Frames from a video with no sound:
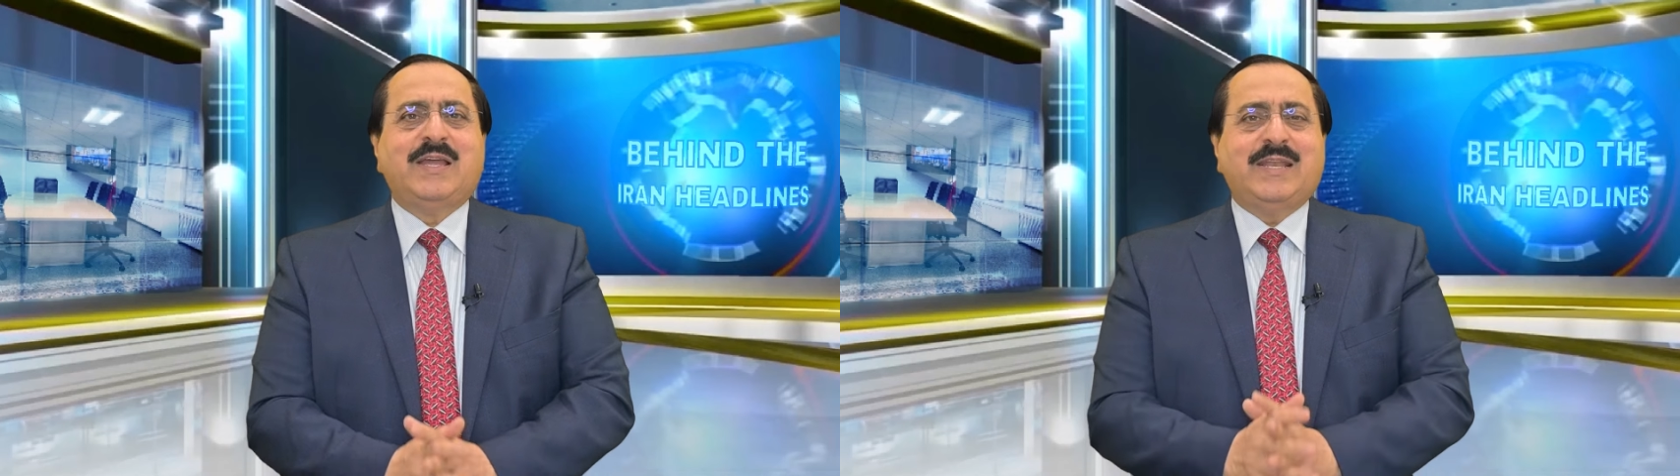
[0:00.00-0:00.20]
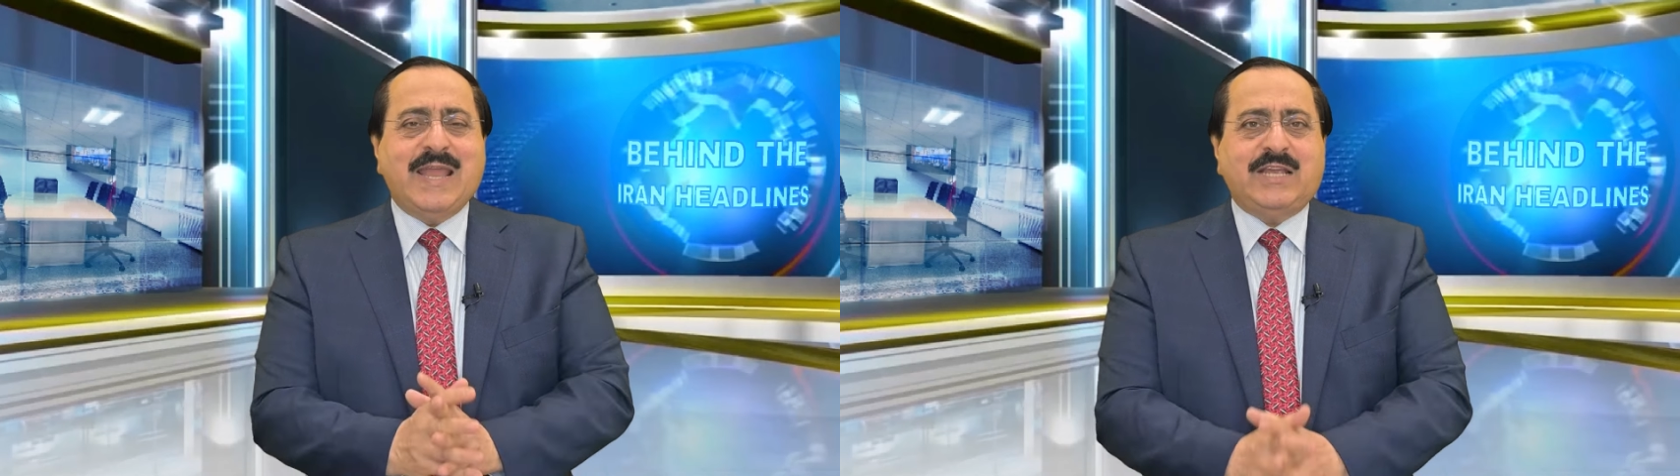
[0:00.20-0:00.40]

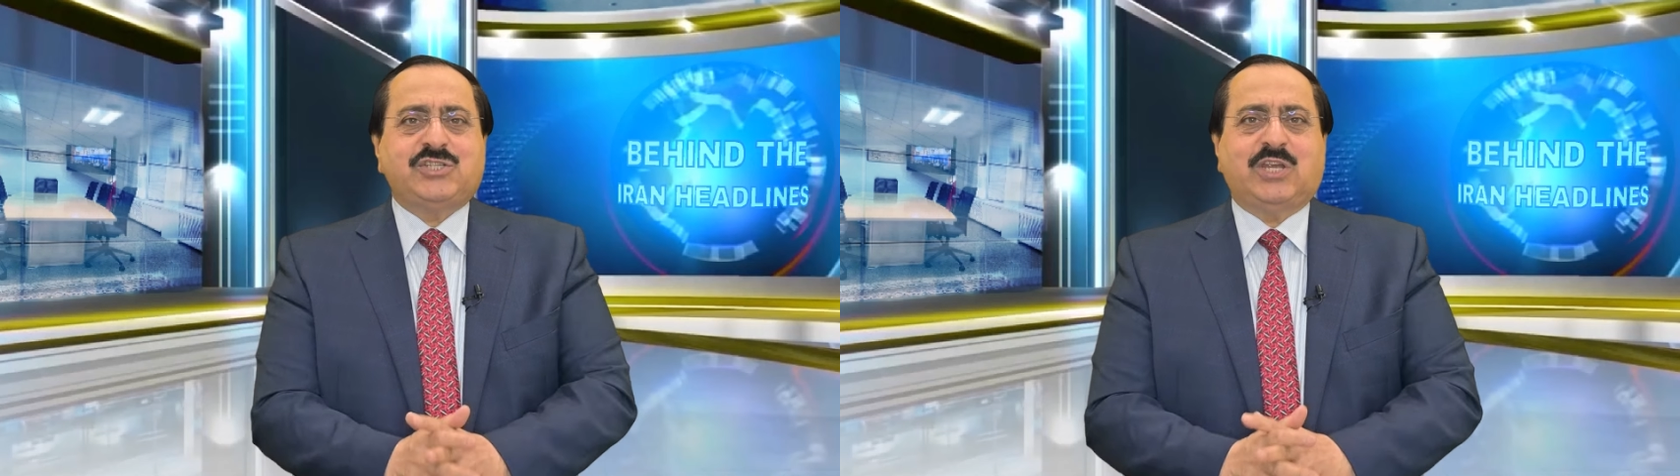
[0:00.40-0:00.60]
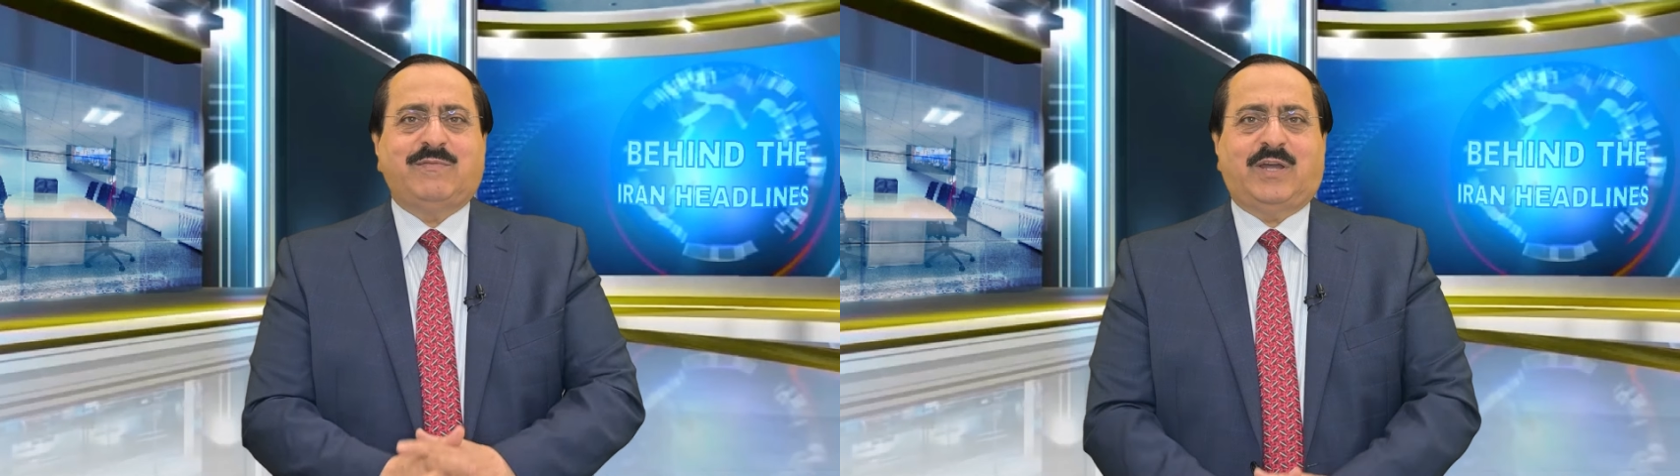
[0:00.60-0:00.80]

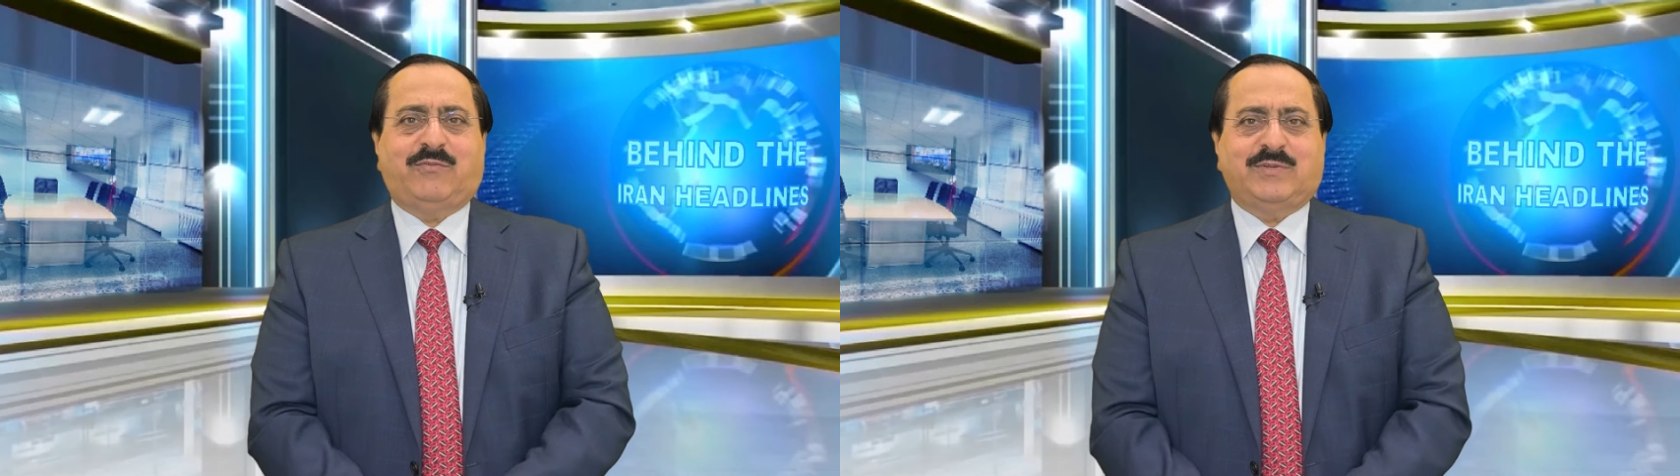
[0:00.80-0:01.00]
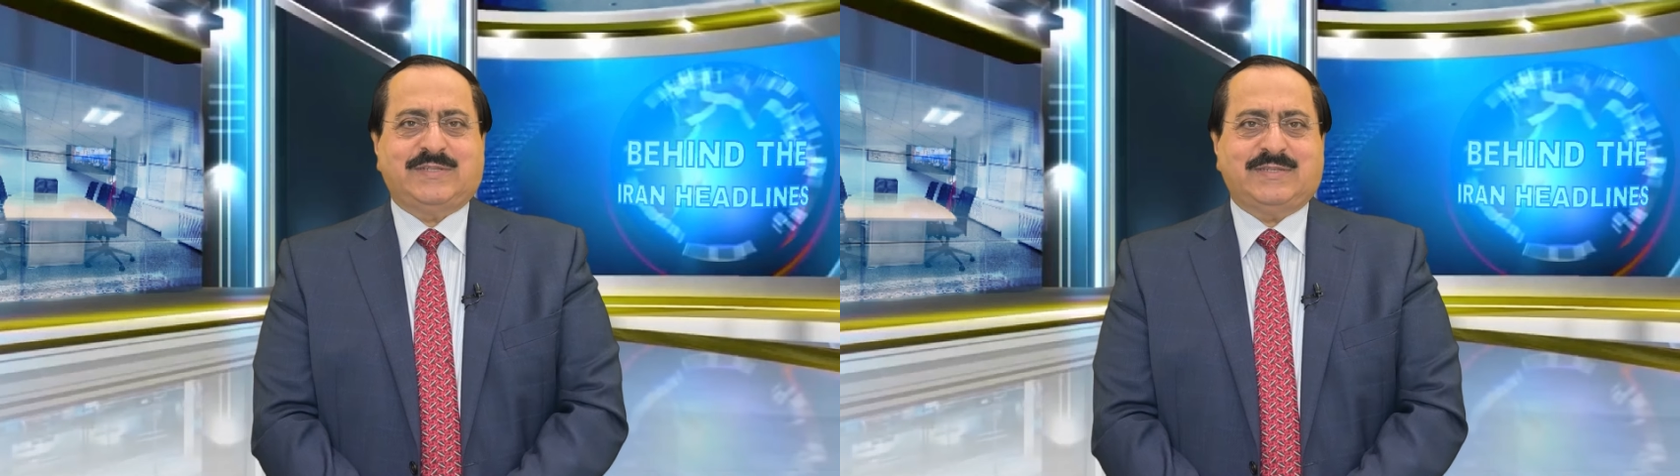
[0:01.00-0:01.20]
nationwide
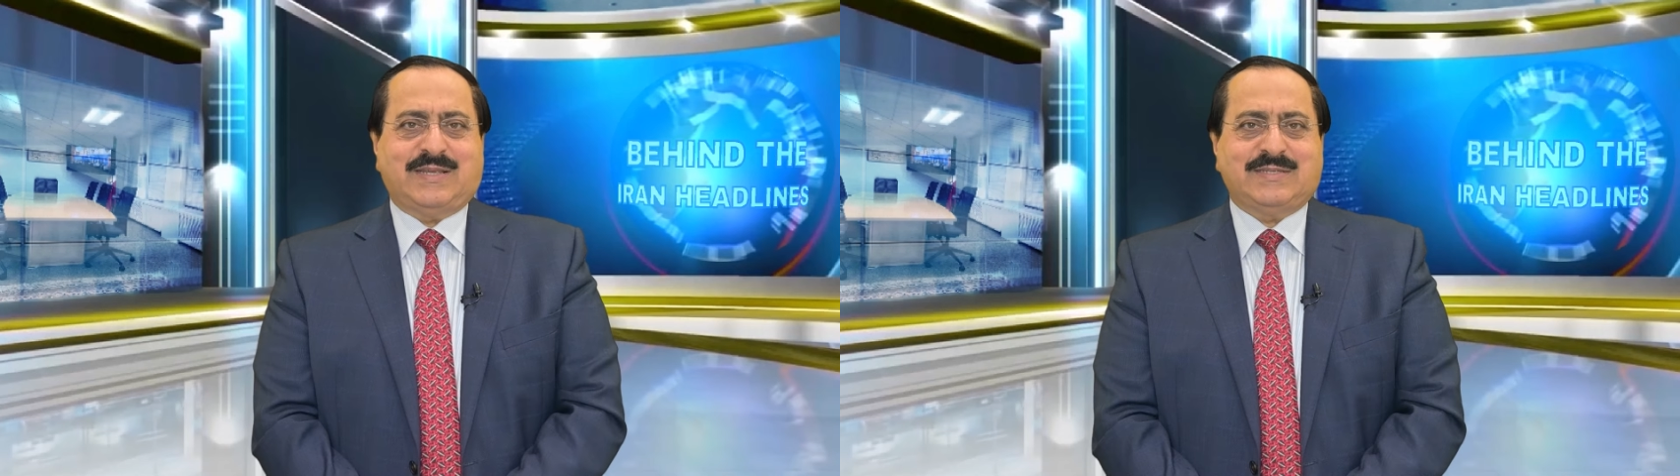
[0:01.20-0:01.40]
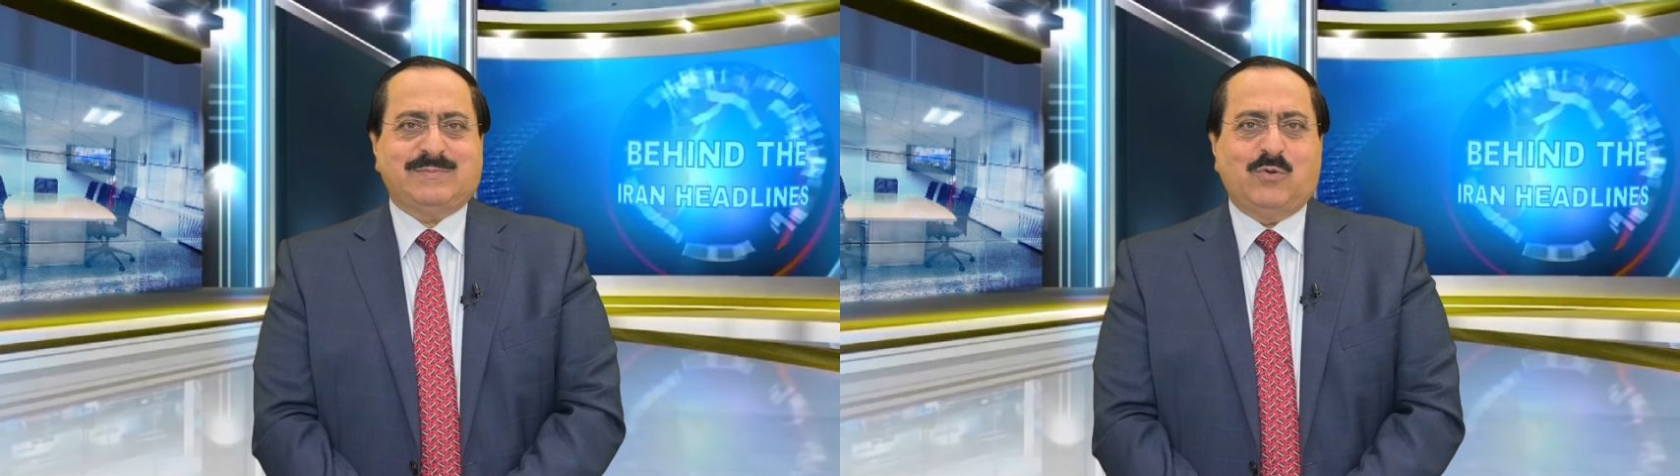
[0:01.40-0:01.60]

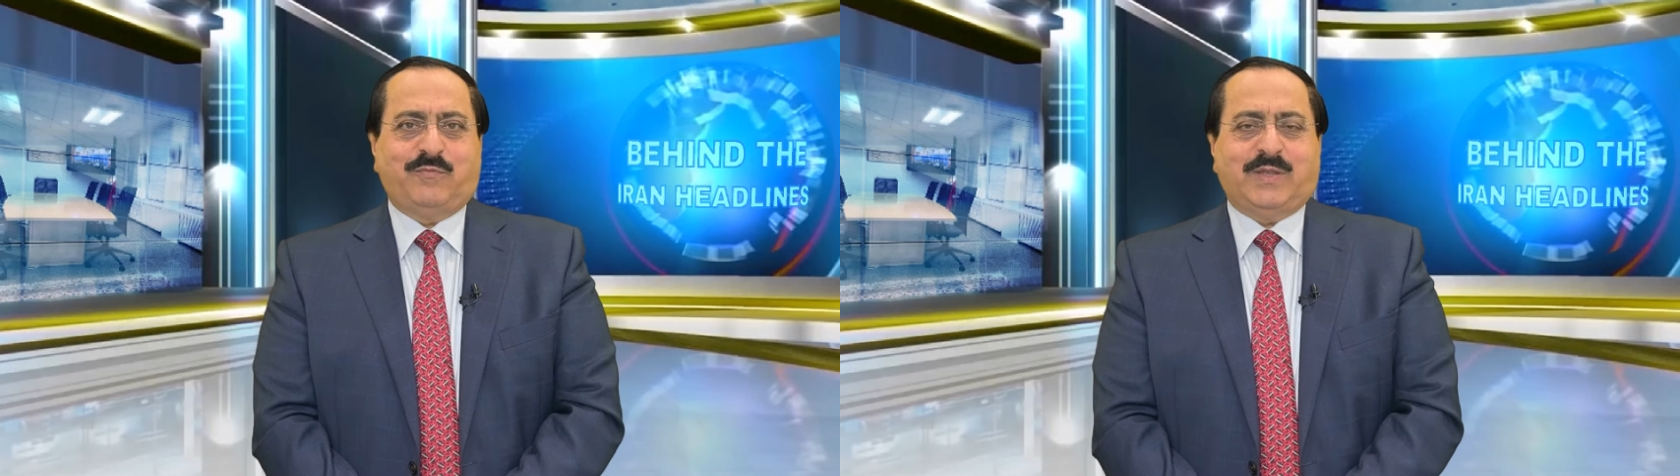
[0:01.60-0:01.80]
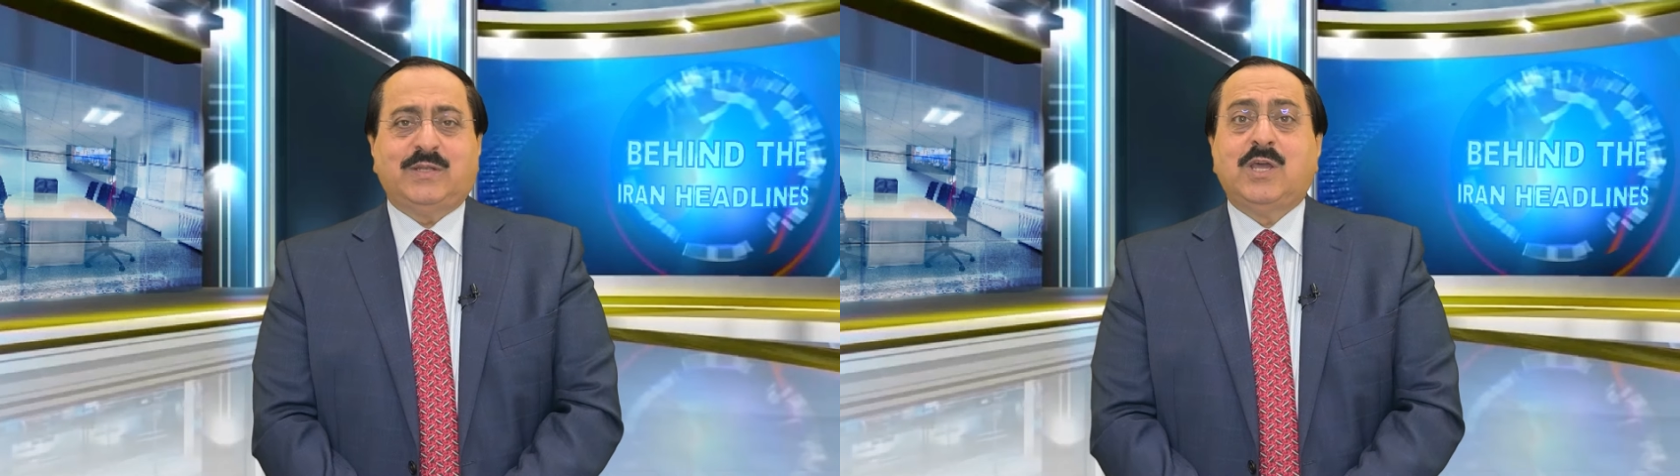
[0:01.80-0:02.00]
resistance
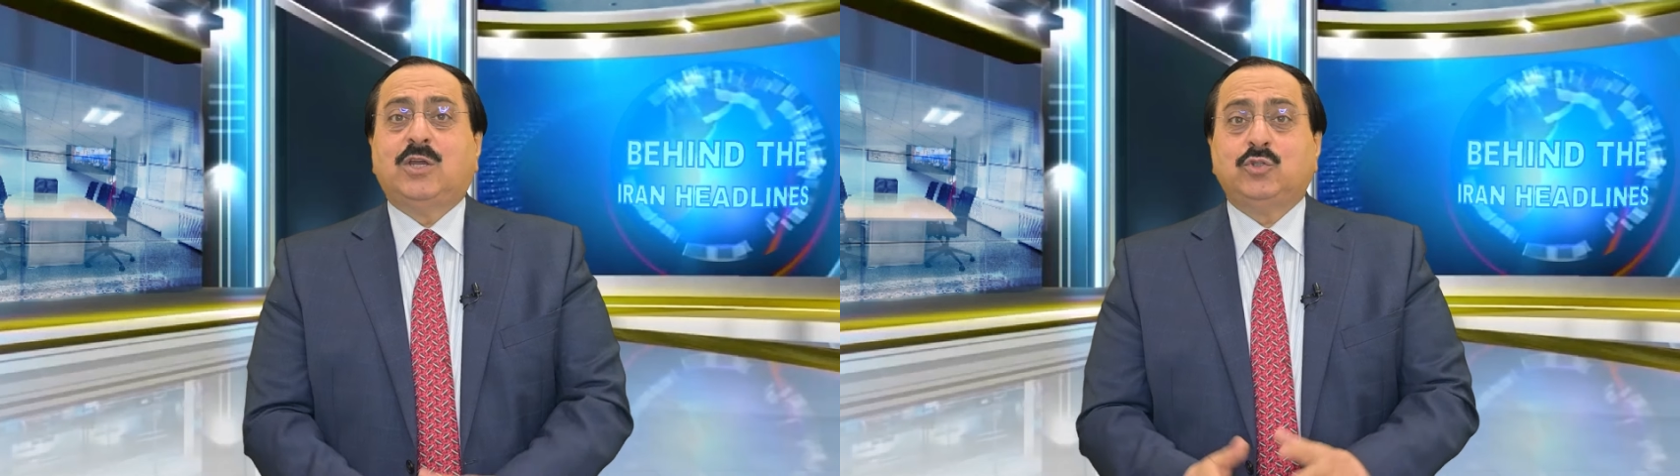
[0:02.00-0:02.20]
movement